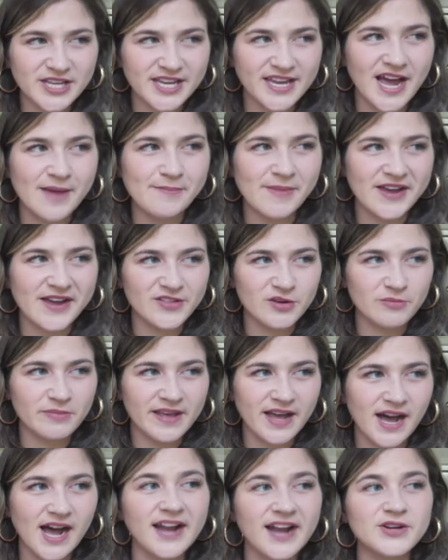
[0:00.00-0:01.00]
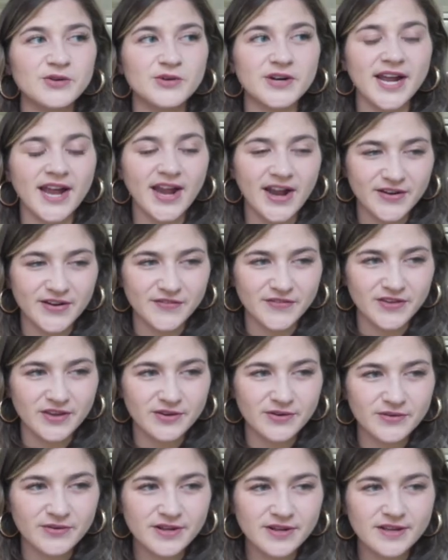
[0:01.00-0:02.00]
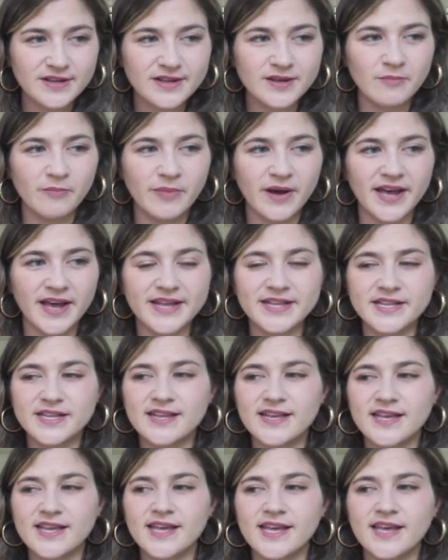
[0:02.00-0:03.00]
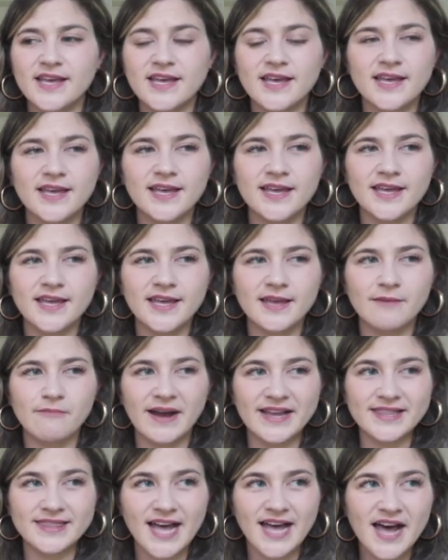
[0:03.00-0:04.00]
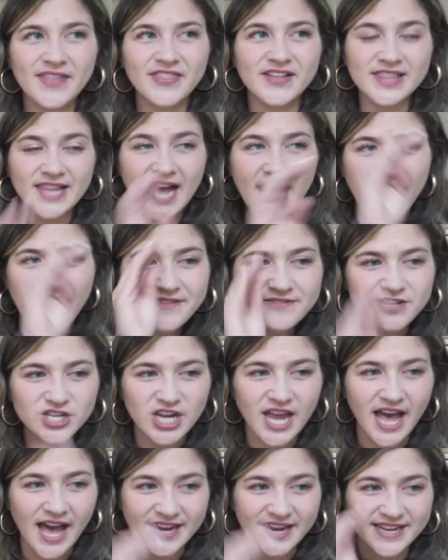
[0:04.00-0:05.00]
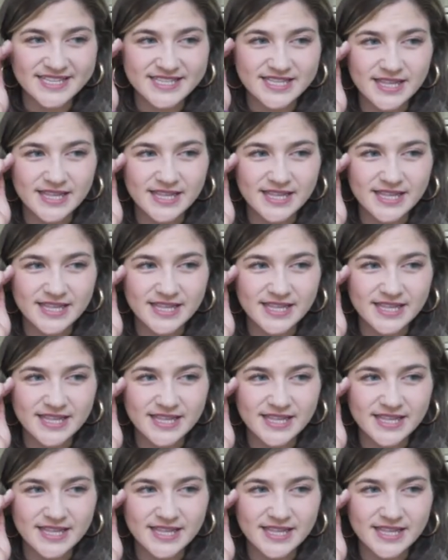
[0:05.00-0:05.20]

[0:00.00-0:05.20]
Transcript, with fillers: I'm either behind or ahead of you, but my the live chat is